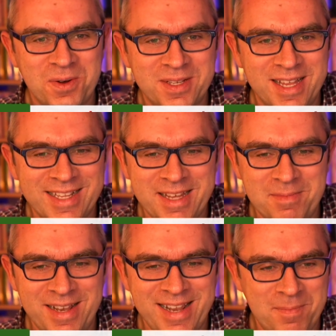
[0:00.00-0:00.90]
code.
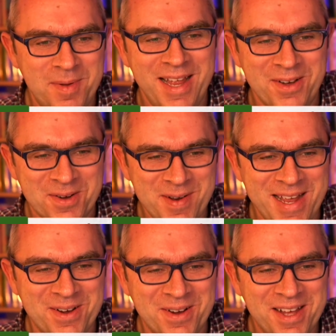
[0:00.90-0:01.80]
Grazie mille. Prego,
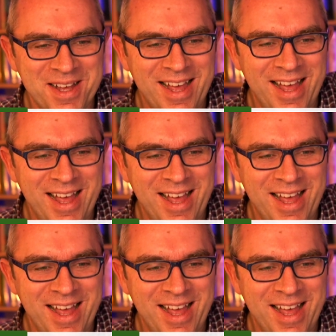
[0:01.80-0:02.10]
prego.